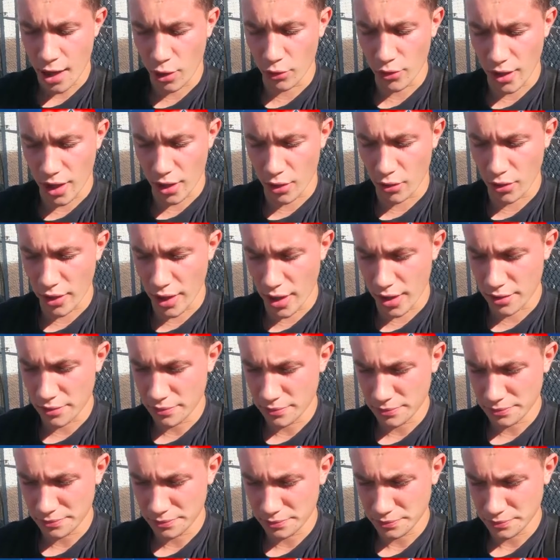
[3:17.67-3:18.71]
hold on.
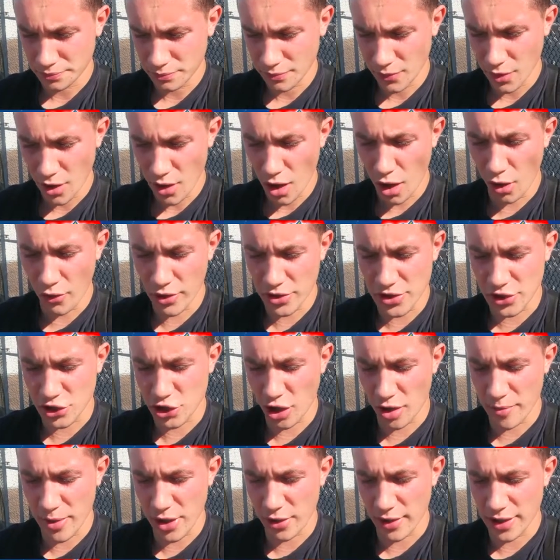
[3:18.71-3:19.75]
Oh, there's the
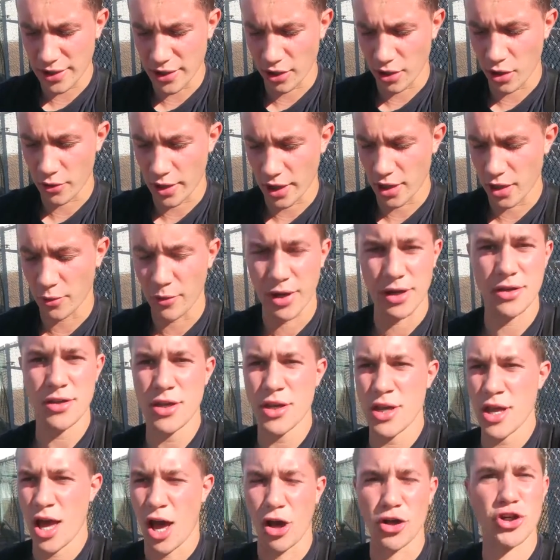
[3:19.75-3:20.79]
Charmander right there. Okay, you know what?
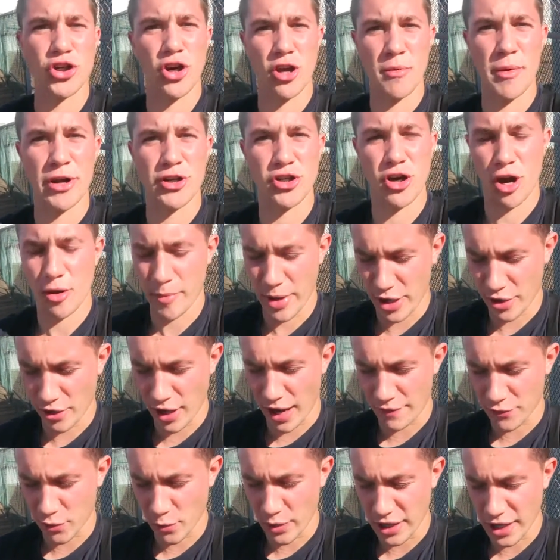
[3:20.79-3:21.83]
I'll show you my
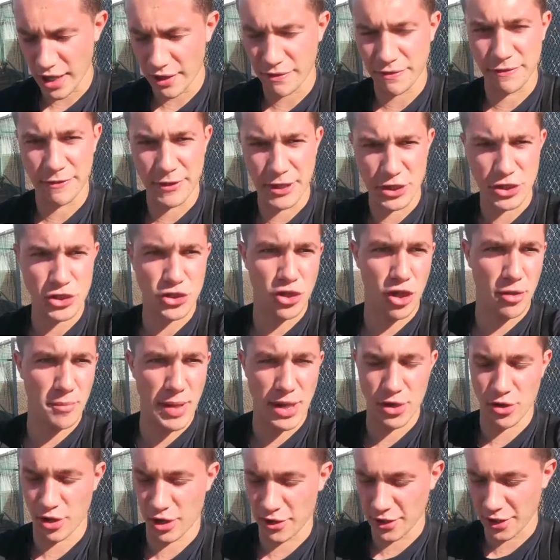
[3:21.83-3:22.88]
Charmander after we get this
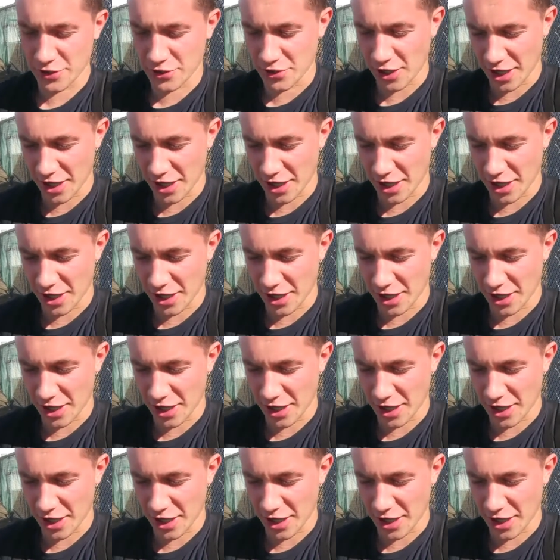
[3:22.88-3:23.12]
Charmander and the